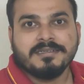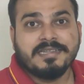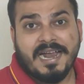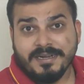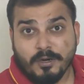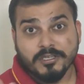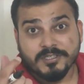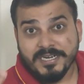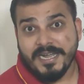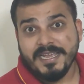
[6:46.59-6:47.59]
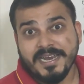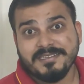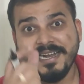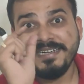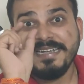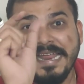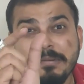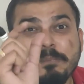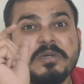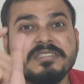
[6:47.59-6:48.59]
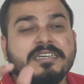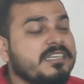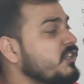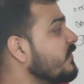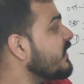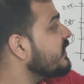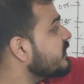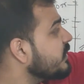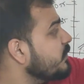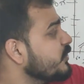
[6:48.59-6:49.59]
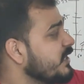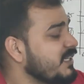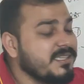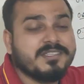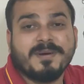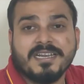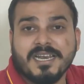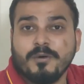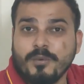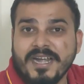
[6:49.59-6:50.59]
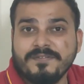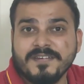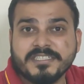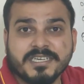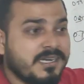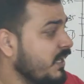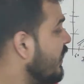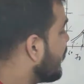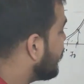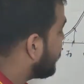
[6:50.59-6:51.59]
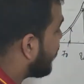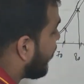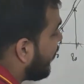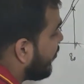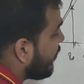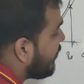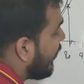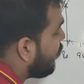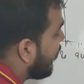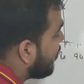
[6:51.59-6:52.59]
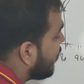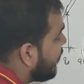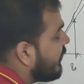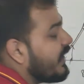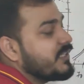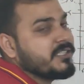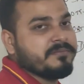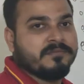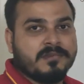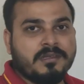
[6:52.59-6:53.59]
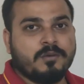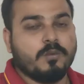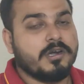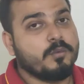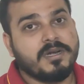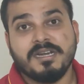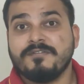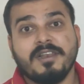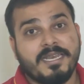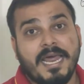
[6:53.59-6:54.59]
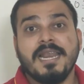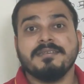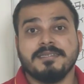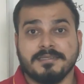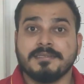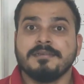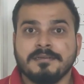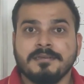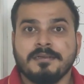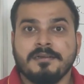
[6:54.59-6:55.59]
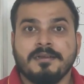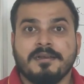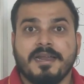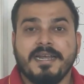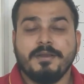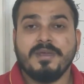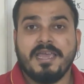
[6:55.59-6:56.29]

That also indicates that 10% of the distribution in this particular weight feature is greater than 130 kg. What a wonderful analysis, right?